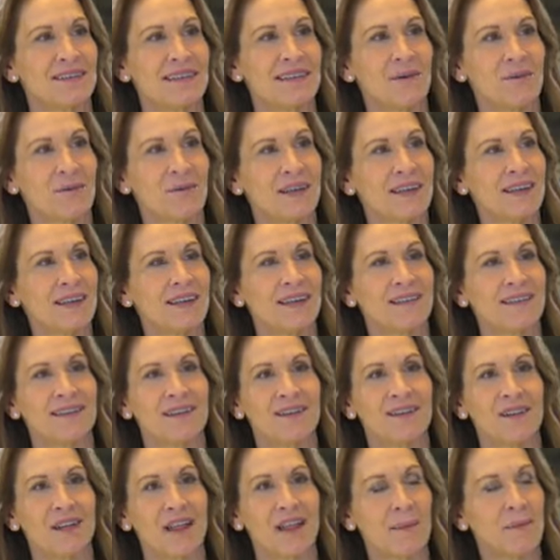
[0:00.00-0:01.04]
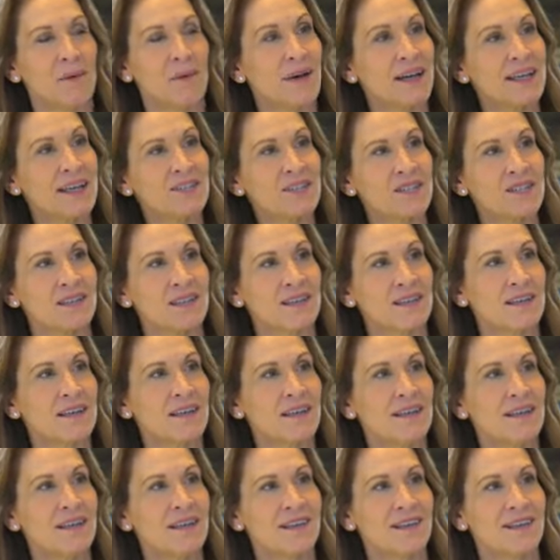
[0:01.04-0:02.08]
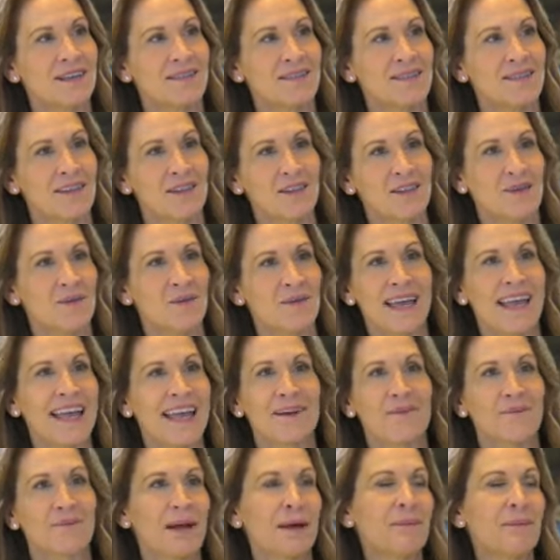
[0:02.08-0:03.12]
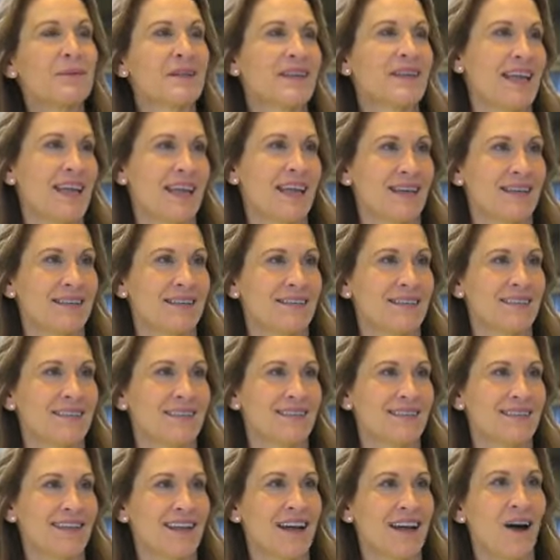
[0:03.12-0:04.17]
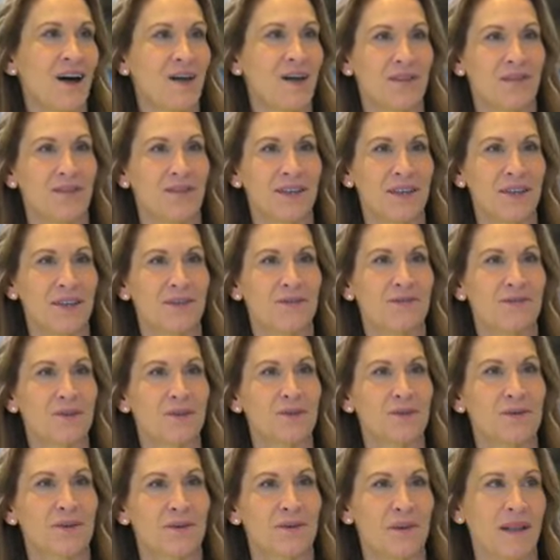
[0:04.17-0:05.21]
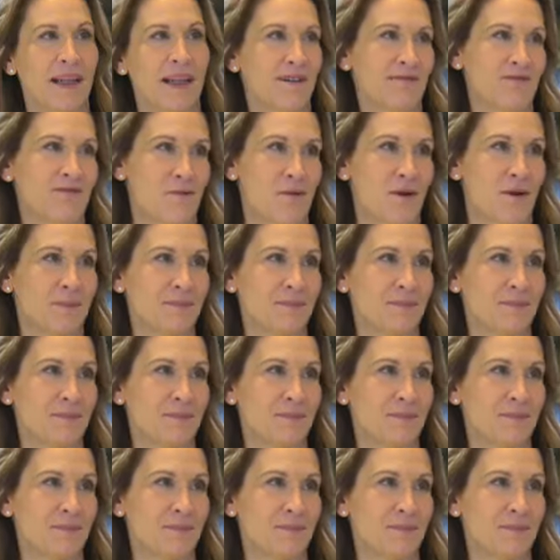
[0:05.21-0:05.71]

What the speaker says: networking, the collaboration that you can't replicate in the virtual platform.